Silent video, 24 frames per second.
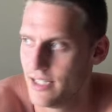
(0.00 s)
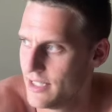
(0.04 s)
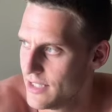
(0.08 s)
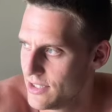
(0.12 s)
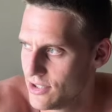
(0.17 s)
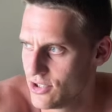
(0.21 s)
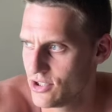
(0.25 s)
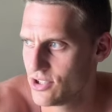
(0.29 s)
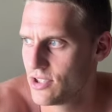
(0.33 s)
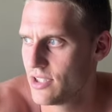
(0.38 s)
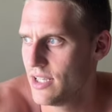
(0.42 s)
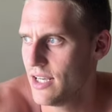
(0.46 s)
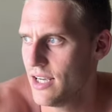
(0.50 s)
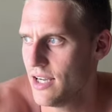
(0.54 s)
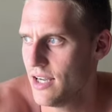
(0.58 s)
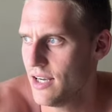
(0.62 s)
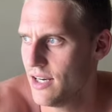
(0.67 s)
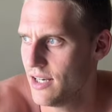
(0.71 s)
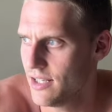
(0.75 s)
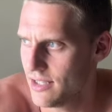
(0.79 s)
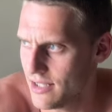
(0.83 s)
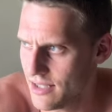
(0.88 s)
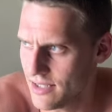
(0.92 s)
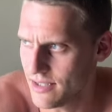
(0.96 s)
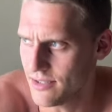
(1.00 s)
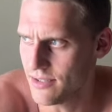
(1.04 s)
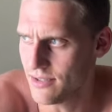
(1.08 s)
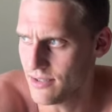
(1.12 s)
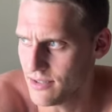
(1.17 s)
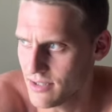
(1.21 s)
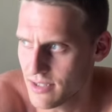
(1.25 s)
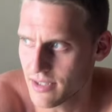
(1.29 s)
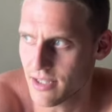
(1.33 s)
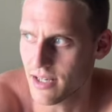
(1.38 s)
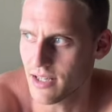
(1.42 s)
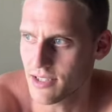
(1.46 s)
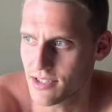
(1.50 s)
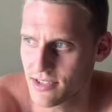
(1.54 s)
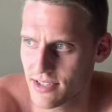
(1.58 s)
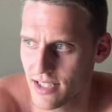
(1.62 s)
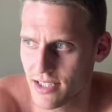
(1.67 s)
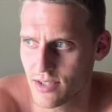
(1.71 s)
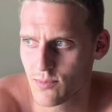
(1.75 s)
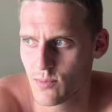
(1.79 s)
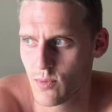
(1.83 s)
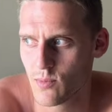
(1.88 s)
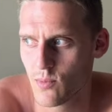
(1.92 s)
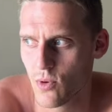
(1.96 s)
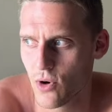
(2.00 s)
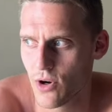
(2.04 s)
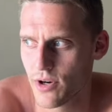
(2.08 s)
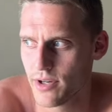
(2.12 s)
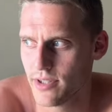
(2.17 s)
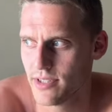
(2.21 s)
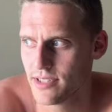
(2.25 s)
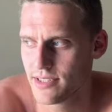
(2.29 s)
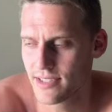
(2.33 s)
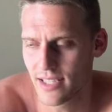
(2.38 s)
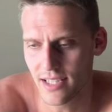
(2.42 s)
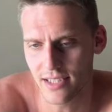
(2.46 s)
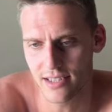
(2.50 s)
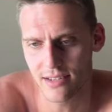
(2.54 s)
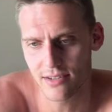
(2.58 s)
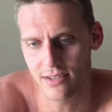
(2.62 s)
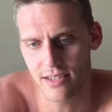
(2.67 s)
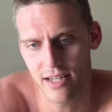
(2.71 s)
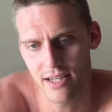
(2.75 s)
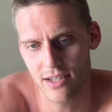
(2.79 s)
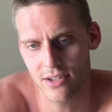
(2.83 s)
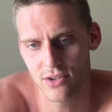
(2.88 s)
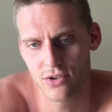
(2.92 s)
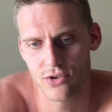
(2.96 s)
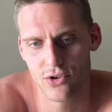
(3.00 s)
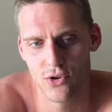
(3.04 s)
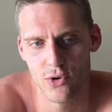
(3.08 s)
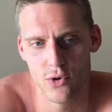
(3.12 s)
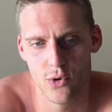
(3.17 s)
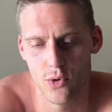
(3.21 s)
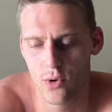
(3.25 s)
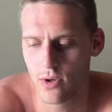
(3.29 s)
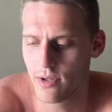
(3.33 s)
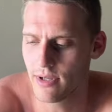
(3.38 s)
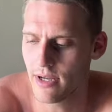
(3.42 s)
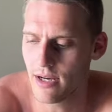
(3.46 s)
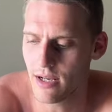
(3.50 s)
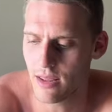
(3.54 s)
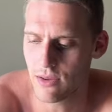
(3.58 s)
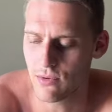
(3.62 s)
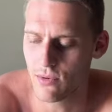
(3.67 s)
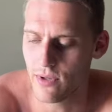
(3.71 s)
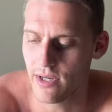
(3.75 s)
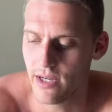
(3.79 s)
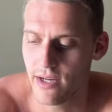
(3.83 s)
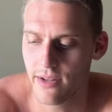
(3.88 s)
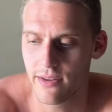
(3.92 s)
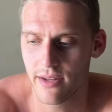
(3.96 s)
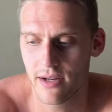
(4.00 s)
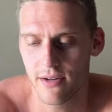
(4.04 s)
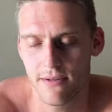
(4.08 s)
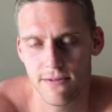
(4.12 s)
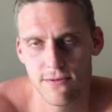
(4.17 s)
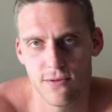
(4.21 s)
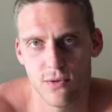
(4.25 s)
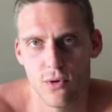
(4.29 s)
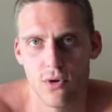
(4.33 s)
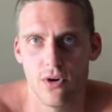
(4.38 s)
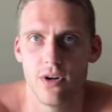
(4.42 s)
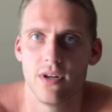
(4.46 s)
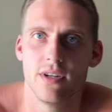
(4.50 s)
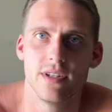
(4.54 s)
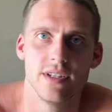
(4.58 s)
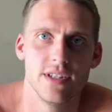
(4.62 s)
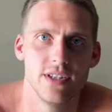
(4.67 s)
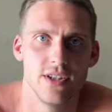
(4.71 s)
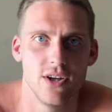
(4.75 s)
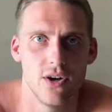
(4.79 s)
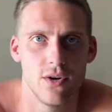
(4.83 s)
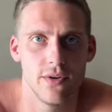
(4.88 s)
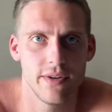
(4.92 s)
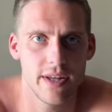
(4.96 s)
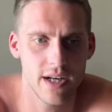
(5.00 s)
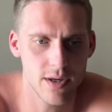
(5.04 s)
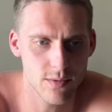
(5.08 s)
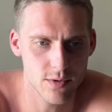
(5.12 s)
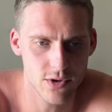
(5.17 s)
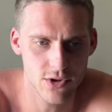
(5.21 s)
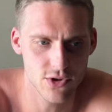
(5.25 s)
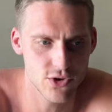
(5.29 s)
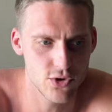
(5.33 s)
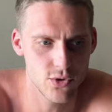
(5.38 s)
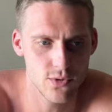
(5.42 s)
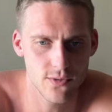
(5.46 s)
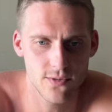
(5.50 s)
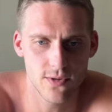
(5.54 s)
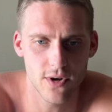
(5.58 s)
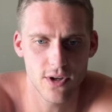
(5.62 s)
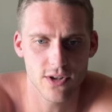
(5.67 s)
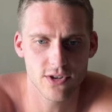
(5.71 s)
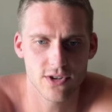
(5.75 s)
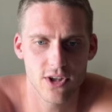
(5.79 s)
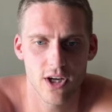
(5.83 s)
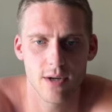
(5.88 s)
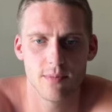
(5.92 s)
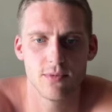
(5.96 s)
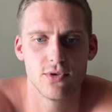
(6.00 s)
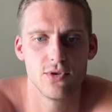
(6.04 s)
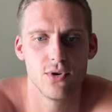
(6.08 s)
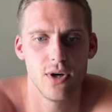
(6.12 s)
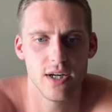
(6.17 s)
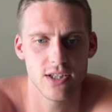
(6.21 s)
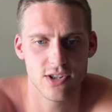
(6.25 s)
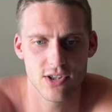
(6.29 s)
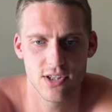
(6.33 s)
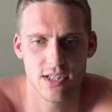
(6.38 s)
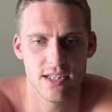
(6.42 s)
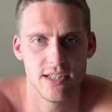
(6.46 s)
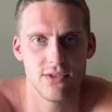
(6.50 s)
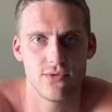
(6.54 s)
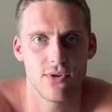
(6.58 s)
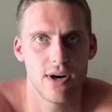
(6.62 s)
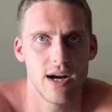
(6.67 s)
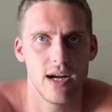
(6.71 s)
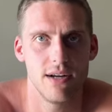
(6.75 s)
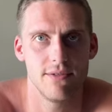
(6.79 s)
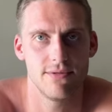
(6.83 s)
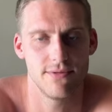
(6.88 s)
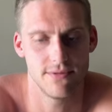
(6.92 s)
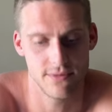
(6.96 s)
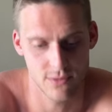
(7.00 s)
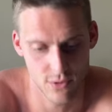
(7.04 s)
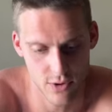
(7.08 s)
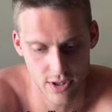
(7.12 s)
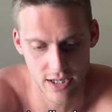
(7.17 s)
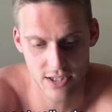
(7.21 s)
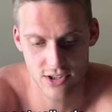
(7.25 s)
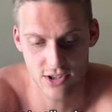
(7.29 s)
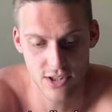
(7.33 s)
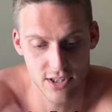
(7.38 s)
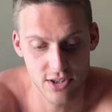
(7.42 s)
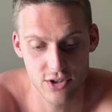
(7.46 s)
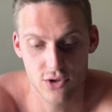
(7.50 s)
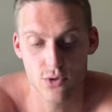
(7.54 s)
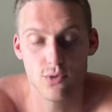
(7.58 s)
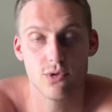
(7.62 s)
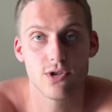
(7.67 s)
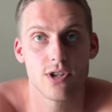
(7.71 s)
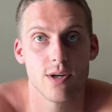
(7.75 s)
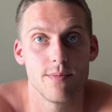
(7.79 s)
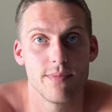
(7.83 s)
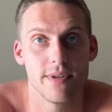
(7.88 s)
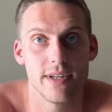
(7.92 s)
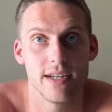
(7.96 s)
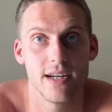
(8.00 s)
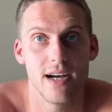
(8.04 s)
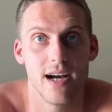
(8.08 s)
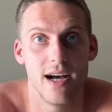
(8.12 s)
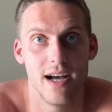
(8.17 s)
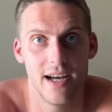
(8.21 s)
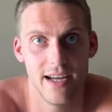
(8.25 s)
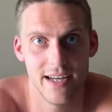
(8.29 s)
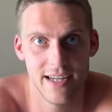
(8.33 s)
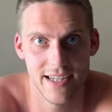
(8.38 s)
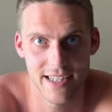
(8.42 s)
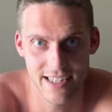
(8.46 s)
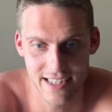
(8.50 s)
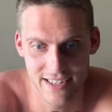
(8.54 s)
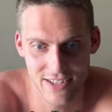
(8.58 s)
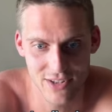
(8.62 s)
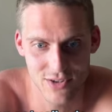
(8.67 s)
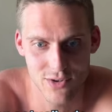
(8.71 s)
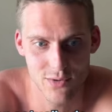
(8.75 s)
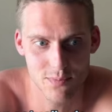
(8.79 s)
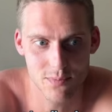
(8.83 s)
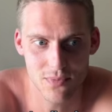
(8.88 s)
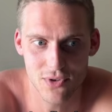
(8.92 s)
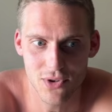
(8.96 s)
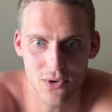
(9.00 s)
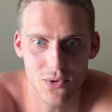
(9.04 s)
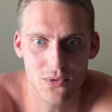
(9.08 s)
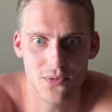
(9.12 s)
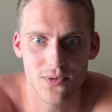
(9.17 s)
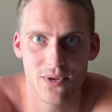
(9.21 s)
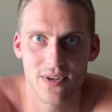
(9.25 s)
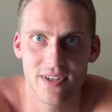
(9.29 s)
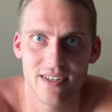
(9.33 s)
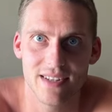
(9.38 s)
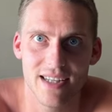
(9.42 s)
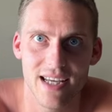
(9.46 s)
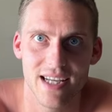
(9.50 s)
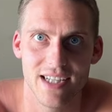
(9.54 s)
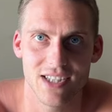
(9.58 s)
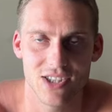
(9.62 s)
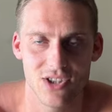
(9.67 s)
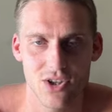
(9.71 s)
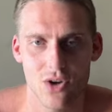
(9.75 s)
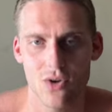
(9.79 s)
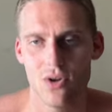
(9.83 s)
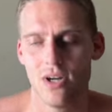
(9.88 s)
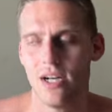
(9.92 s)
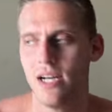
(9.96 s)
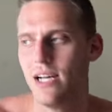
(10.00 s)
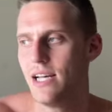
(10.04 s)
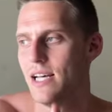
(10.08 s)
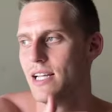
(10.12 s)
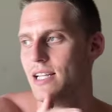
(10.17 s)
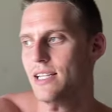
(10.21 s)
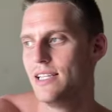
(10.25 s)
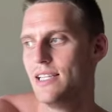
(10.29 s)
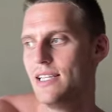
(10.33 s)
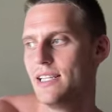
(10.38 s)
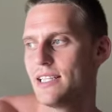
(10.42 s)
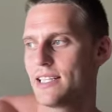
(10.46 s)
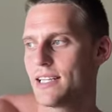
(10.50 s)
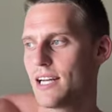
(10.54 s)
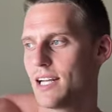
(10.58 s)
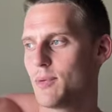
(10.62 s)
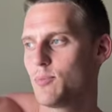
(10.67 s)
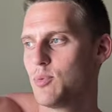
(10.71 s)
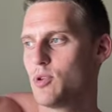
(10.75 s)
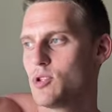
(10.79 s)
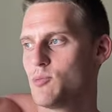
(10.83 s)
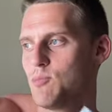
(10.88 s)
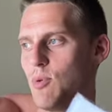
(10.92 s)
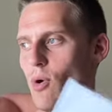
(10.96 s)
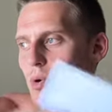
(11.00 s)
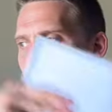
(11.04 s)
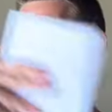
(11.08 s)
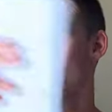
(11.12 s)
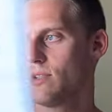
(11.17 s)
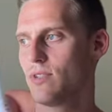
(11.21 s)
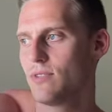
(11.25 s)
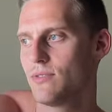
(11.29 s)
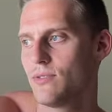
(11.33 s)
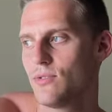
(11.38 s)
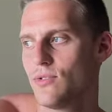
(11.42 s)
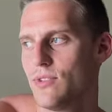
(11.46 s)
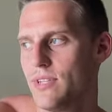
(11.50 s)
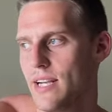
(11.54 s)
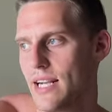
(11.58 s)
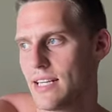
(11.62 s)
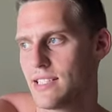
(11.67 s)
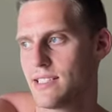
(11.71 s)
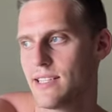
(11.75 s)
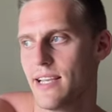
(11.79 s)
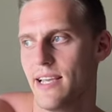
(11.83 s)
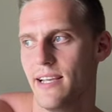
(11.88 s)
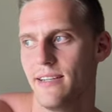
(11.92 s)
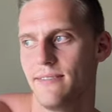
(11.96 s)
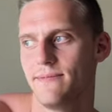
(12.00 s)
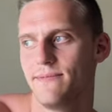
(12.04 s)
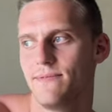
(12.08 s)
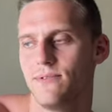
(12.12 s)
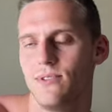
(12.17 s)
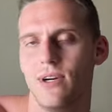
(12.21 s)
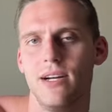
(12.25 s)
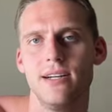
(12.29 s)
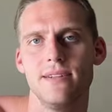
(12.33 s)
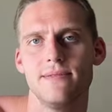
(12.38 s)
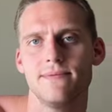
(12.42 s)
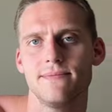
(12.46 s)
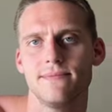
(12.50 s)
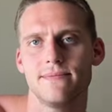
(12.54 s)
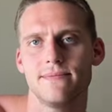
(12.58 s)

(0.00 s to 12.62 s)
And I just, yeah, oh my gosh, started with one, started then with two, then three, then four, you know, then I was too fucked up to actually drive or actually do something I needed to do for the day. So it got postponed to the next day, right?